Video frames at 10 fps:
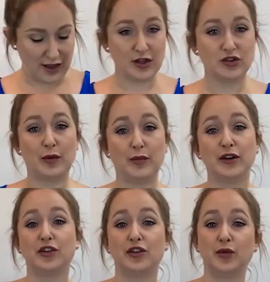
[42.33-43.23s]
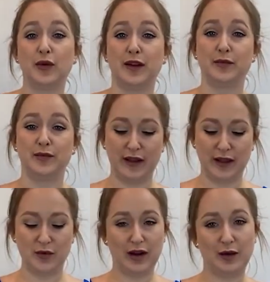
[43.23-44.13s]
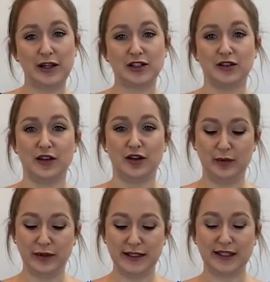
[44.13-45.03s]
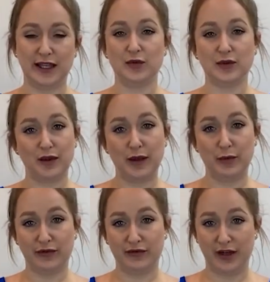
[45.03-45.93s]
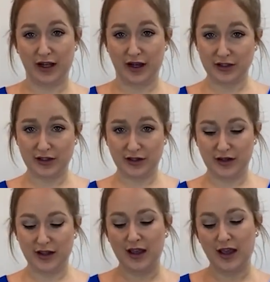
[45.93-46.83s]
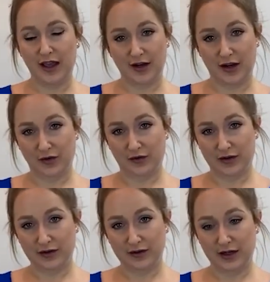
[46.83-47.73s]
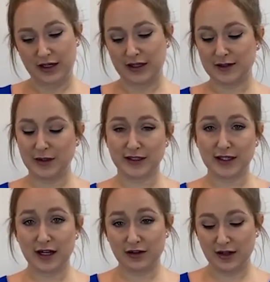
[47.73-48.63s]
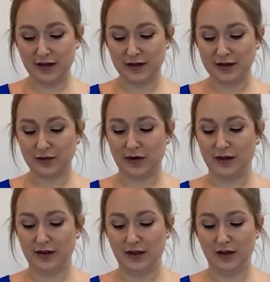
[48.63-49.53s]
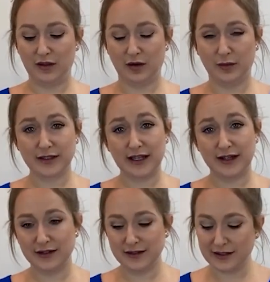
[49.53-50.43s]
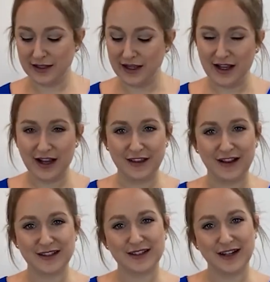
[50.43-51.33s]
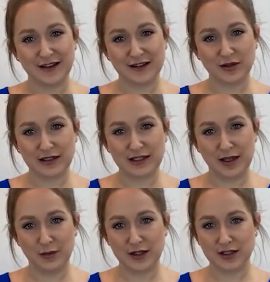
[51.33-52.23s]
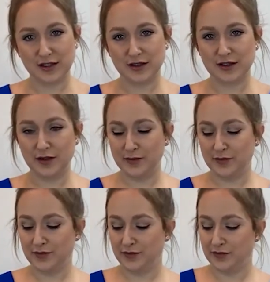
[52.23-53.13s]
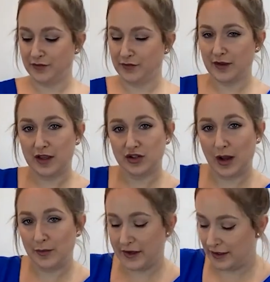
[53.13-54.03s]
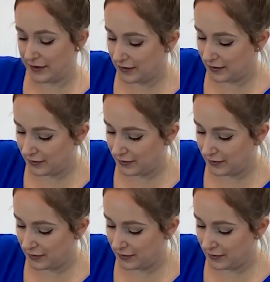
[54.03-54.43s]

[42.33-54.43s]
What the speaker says: And drop in your new one. Now you want to make sure that you're placing it with the paper feeding under and not over. And that's because underneath is where the thermal side is, and that's the side that's going to image. So drop it in,